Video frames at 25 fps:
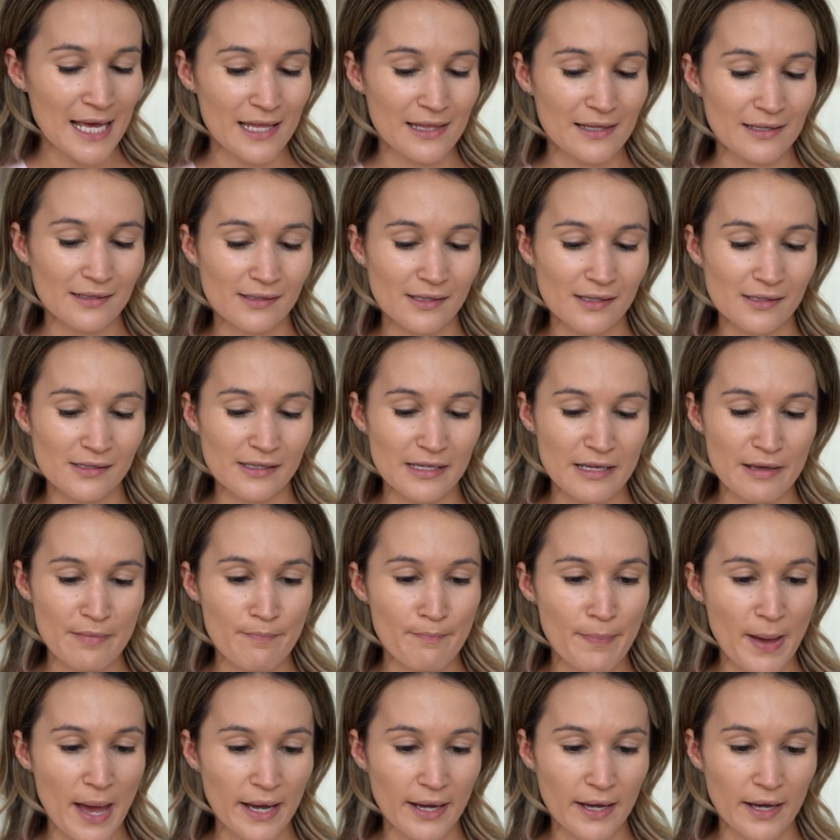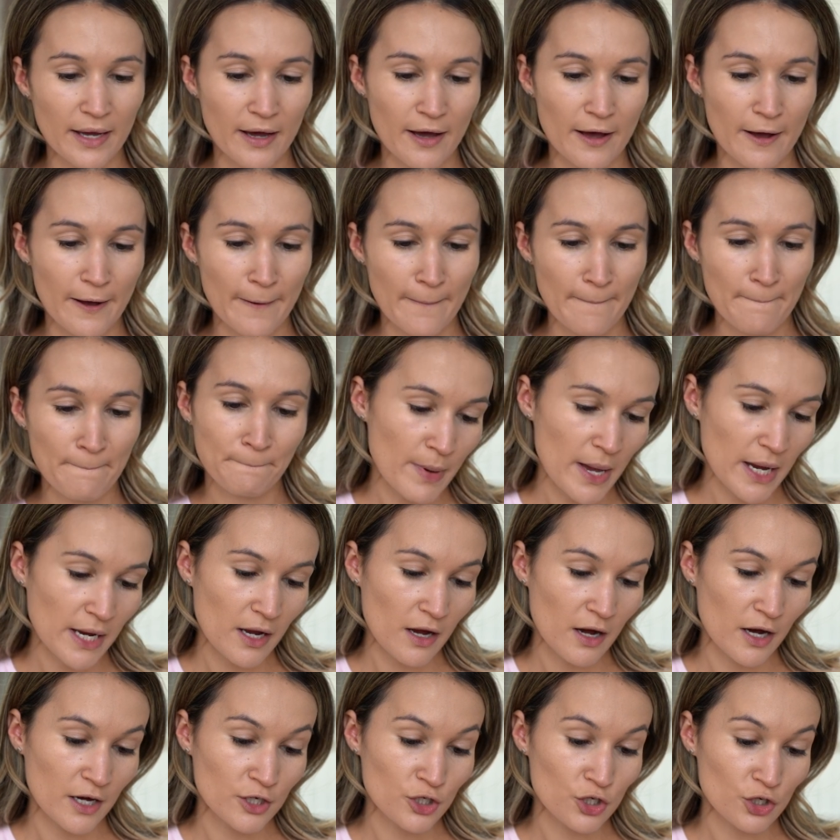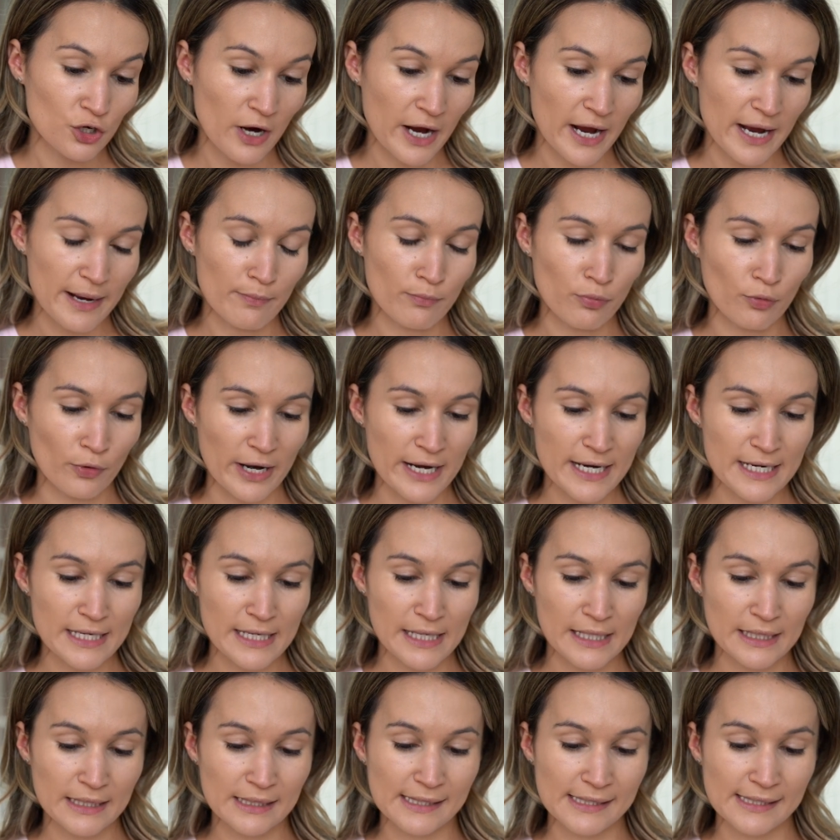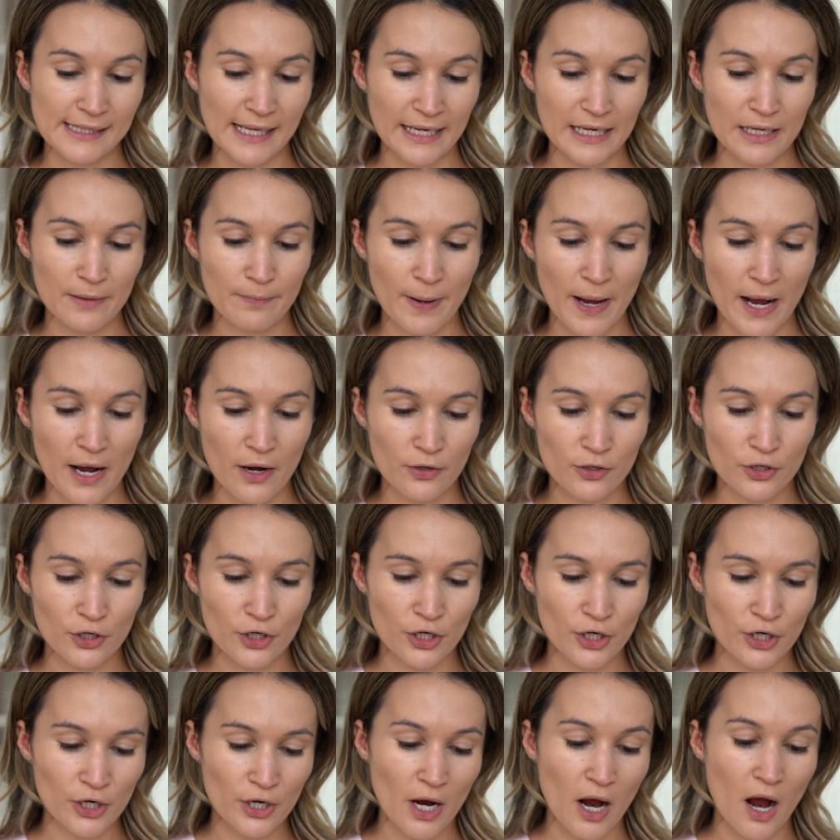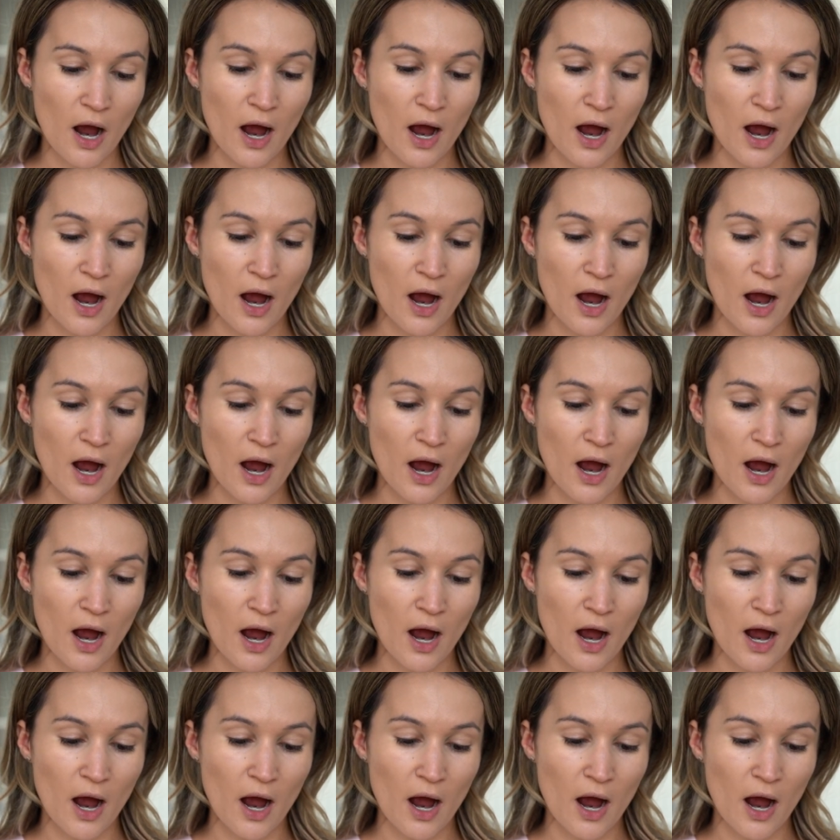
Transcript: This is the Becca, Becca Under Eye Brightening Setting Powder.